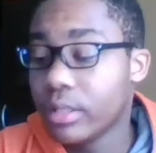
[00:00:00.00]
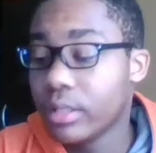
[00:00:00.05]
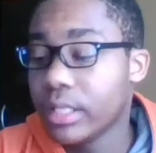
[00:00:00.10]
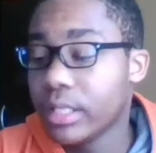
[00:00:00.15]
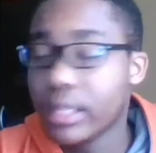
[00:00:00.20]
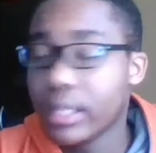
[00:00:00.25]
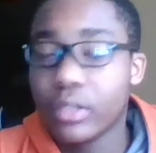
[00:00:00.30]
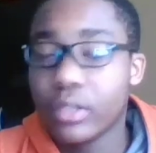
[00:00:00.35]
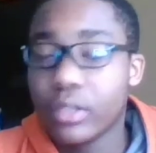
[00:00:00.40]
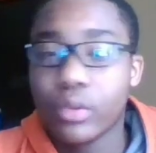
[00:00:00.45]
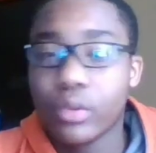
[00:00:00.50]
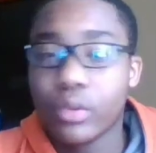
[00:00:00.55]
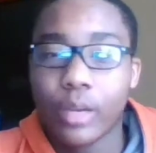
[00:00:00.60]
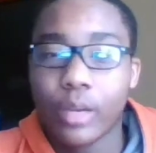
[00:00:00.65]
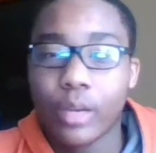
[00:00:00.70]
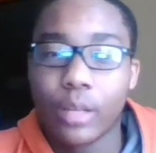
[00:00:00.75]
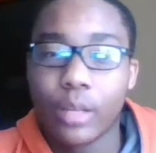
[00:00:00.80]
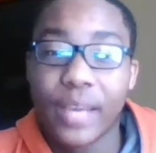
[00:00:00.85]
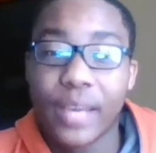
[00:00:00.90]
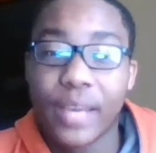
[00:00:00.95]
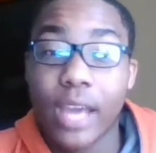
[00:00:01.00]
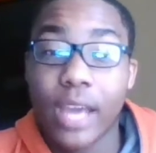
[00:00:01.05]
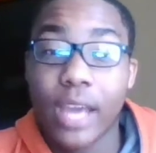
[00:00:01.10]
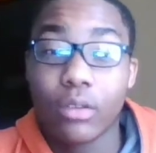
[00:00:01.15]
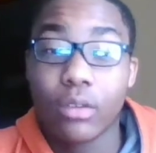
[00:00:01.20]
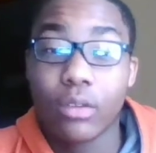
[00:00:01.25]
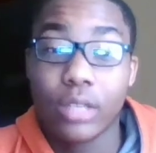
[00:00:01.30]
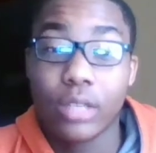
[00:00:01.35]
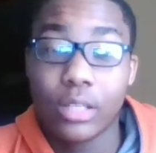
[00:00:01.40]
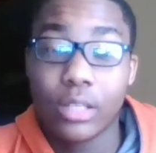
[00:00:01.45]
It doesn't use regular mechanical
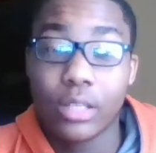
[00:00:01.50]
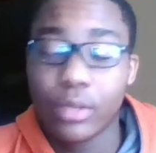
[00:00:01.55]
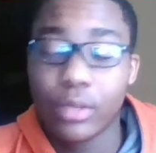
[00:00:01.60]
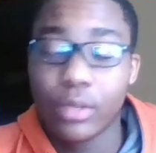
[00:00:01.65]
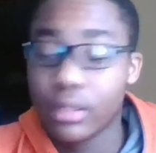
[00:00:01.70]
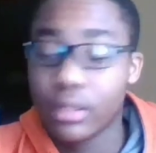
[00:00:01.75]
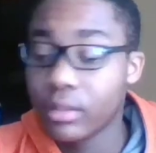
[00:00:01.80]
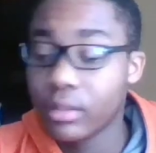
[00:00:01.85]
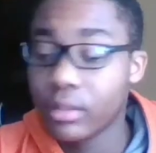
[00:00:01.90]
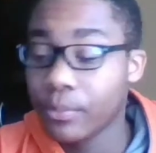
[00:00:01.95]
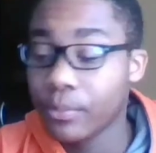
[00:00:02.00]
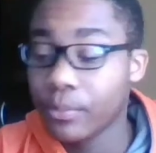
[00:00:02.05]
key switches.